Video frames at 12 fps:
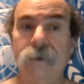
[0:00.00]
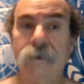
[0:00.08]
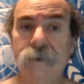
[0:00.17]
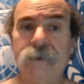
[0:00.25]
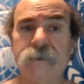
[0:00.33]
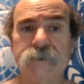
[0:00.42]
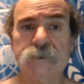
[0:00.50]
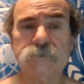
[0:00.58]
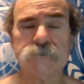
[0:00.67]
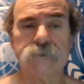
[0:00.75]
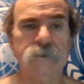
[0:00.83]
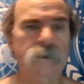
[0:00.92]
In
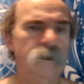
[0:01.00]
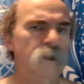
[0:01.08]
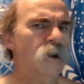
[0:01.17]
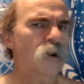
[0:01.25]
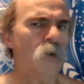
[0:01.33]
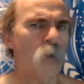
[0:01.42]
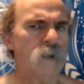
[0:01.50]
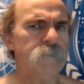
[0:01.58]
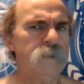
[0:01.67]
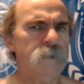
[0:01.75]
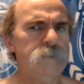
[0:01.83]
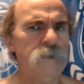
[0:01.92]
addition, quantum
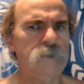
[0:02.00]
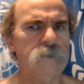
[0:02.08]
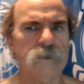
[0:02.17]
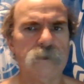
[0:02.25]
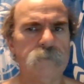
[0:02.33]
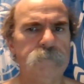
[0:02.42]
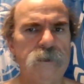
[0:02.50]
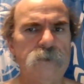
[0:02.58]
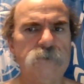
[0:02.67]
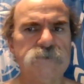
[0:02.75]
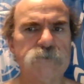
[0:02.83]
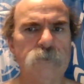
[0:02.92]
computing could be
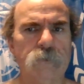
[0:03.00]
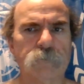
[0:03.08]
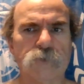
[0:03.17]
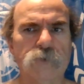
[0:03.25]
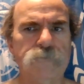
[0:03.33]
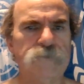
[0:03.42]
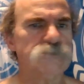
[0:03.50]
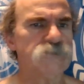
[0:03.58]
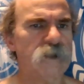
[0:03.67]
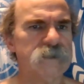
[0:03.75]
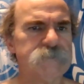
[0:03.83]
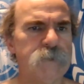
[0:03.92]
used to improve the
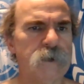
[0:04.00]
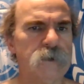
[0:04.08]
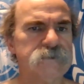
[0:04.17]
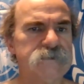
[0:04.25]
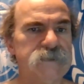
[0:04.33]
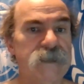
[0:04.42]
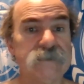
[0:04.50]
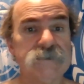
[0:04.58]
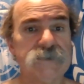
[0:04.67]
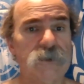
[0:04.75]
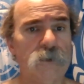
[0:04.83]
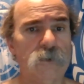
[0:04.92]
transparency and
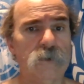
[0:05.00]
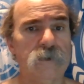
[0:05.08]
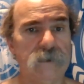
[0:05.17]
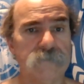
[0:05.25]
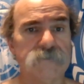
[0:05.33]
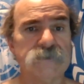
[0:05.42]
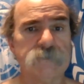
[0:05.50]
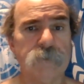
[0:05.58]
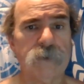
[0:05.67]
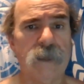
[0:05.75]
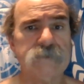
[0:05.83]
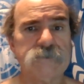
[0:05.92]
security of the
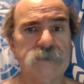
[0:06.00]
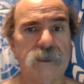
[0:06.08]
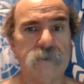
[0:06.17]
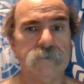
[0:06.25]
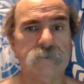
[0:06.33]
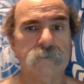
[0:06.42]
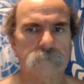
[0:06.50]
supply chain.